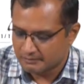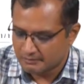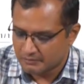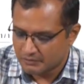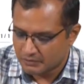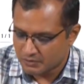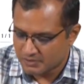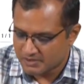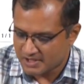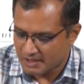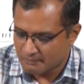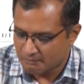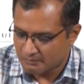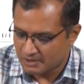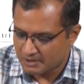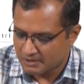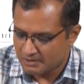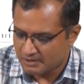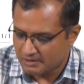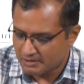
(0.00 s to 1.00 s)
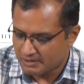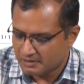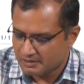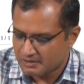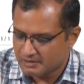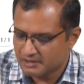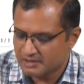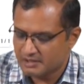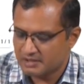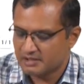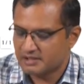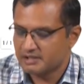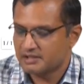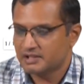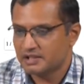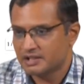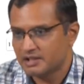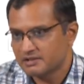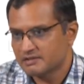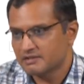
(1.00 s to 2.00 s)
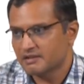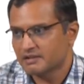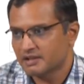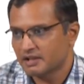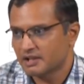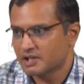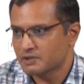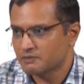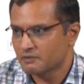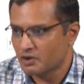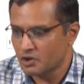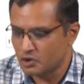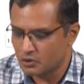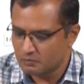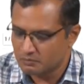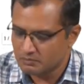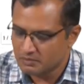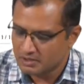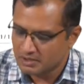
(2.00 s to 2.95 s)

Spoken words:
You sample the instantaneous volume